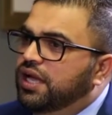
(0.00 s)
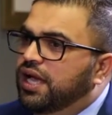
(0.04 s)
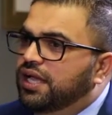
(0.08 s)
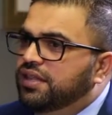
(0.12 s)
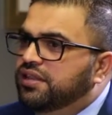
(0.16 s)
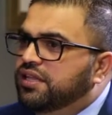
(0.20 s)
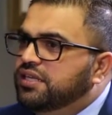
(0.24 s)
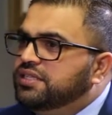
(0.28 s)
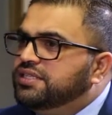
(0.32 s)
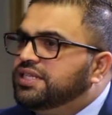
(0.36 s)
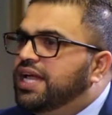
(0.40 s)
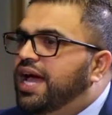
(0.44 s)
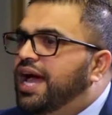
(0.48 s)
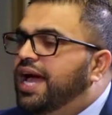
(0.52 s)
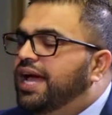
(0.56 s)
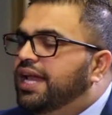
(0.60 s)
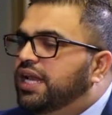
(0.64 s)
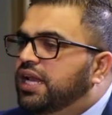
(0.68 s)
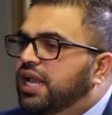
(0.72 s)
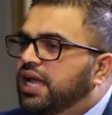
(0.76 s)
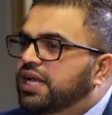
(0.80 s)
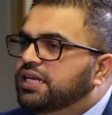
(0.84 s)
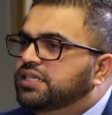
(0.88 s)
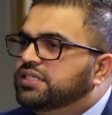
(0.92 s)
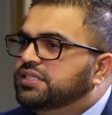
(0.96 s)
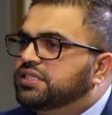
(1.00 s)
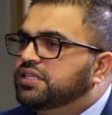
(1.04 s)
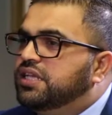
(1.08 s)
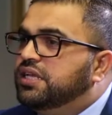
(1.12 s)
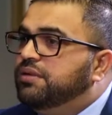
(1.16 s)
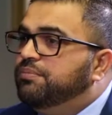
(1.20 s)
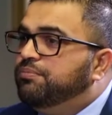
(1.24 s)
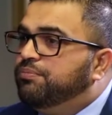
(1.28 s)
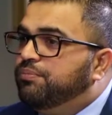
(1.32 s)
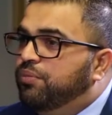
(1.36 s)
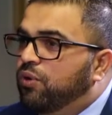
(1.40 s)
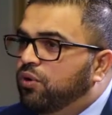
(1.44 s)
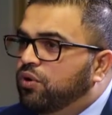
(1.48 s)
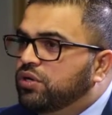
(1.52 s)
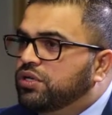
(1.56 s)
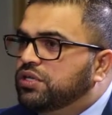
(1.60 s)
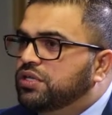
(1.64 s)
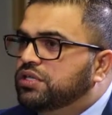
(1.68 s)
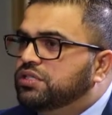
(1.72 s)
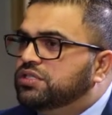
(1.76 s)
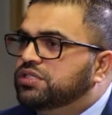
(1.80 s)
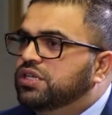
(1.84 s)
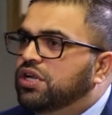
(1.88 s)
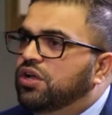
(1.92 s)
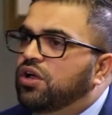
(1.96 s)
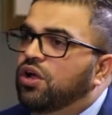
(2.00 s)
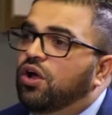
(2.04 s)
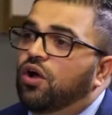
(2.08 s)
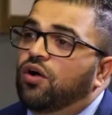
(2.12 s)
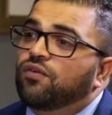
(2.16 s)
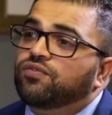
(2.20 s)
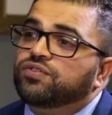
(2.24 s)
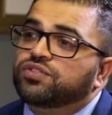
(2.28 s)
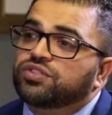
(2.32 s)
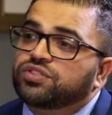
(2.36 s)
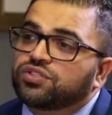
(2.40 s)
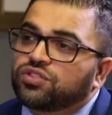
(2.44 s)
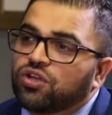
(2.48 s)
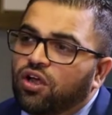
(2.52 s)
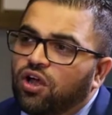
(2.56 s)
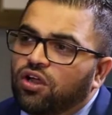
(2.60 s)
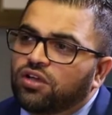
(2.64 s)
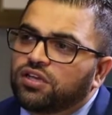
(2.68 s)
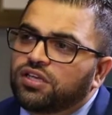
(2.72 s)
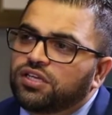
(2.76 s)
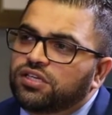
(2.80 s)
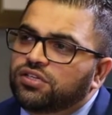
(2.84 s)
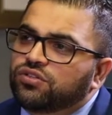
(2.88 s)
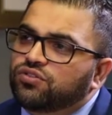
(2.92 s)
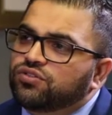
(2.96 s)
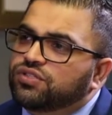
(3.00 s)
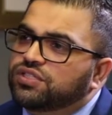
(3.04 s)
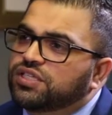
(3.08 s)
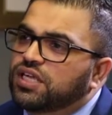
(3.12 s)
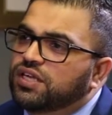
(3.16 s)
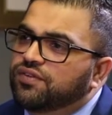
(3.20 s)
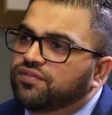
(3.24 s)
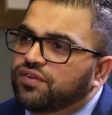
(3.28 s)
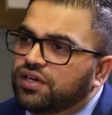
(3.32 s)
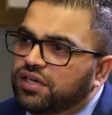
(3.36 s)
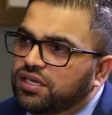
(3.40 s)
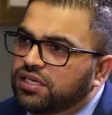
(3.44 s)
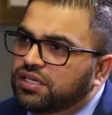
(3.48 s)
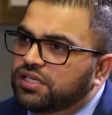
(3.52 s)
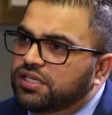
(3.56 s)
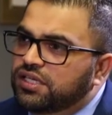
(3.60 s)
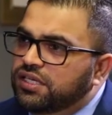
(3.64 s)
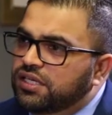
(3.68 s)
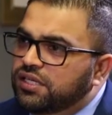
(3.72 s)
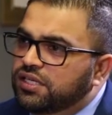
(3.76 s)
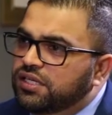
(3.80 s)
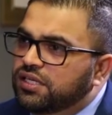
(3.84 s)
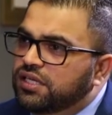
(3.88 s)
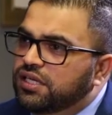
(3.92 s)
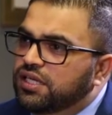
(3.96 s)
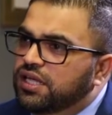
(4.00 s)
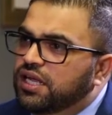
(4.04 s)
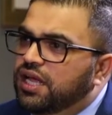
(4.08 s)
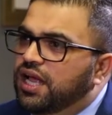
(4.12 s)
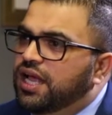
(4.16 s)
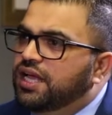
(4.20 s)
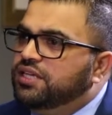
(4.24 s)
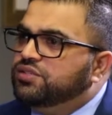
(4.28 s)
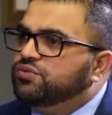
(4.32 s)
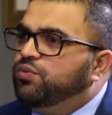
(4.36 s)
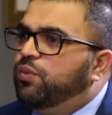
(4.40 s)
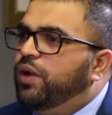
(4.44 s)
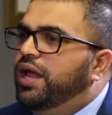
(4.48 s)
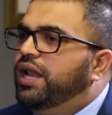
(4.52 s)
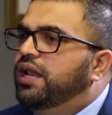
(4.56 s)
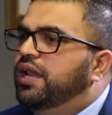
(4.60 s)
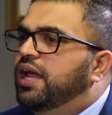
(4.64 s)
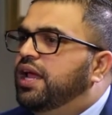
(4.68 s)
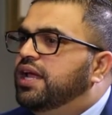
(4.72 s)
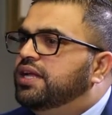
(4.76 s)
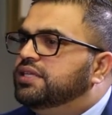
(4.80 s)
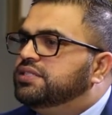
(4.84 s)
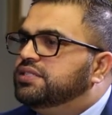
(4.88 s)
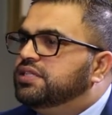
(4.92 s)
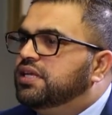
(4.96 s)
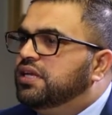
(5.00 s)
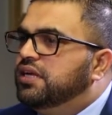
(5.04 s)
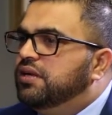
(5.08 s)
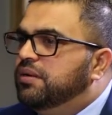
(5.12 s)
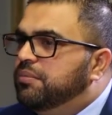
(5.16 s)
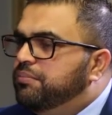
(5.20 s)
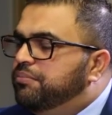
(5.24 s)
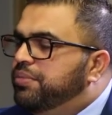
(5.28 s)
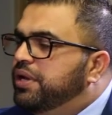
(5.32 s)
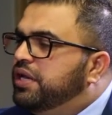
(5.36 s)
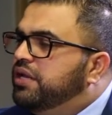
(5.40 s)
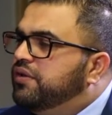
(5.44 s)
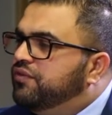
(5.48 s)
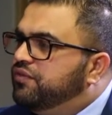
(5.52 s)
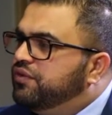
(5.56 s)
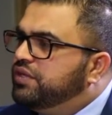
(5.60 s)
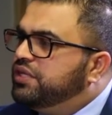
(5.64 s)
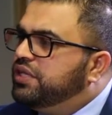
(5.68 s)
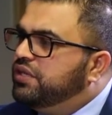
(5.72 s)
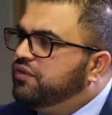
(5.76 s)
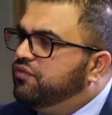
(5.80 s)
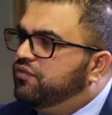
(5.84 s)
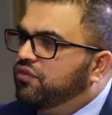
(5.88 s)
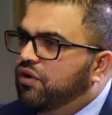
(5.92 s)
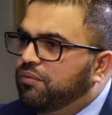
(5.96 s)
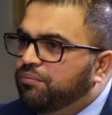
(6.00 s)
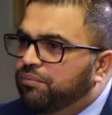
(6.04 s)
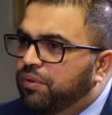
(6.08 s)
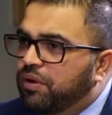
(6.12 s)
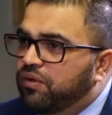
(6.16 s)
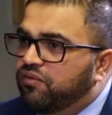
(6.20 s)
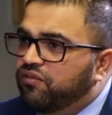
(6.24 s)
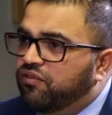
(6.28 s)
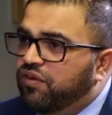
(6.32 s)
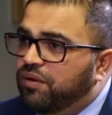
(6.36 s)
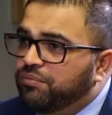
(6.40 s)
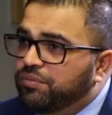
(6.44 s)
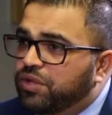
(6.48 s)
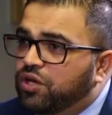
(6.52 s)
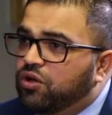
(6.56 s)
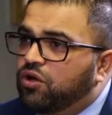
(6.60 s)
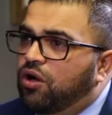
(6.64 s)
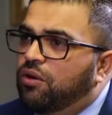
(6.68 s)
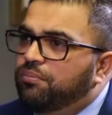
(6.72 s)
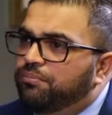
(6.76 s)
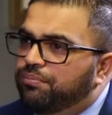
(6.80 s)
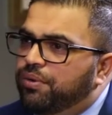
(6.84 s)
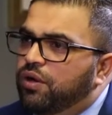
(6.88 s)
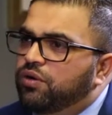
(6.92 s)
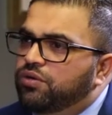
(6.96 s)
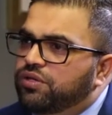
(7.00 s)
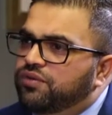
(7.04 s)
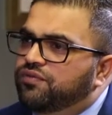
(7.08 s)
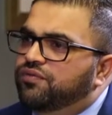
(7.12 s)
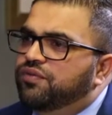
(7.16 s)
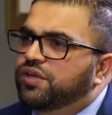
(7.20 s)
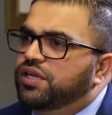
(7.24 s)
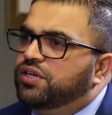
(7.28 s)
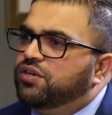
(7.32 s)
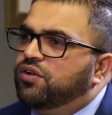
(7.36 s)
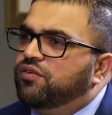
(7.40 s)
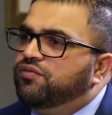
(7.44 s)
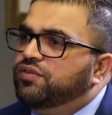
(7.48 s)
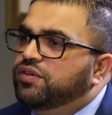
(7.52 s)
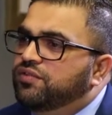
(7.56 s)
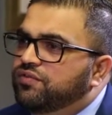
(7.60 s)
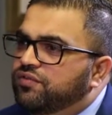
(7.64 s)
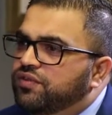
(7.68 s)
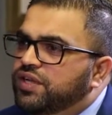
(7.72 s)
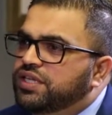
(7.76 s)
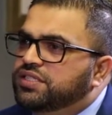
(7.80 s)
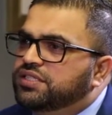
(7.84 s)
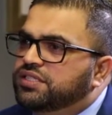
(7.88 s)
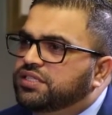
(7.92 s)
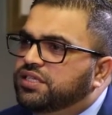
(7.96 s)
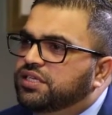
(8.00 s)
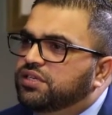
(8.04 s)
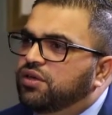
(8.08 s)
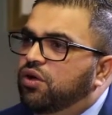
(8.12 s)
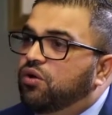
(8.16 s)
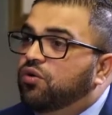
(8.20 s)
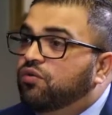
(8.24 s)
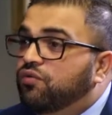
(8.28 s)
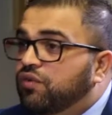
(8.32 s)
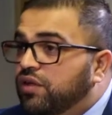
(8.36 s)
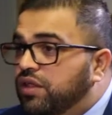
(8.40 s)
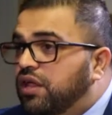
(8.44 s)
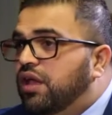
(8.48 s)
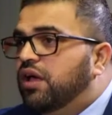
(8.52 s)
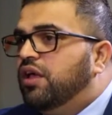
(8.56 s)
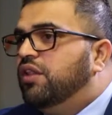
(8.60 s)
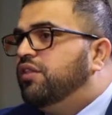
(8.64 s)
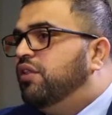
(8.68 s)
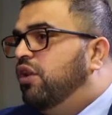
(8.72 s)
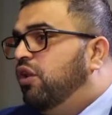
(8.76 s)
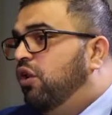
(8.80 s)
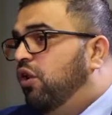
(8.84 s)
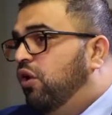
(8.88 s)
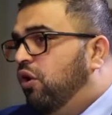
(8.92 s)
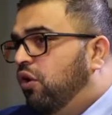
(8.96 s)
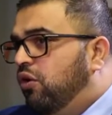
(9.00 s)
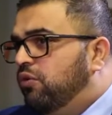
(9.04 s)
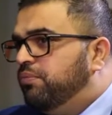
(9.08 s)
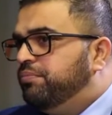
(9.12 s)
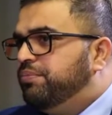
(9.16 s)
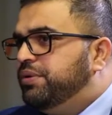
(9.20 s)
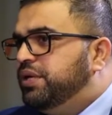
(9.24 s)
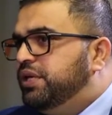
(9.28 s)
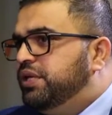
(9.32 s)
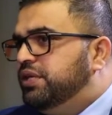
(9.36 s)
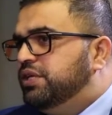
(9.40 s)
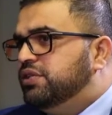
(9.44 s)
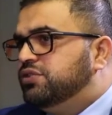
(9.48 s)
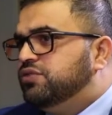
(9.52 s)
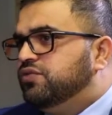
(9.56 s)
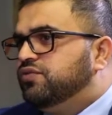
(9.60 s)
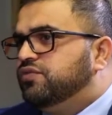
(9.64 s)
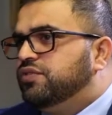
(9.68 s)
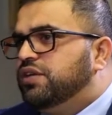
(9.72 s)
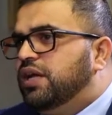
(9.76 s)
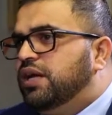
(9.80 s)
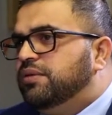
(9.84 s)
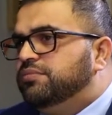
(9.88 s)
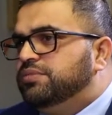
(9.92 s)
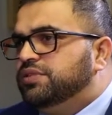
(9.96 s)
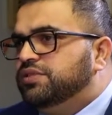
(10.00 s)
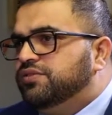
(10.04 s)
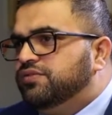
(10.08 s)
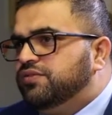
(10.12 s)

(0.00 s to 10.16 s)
And this highlights the importance of starting to save early, as well as benefiting from the compound effect of investing over long periods of time,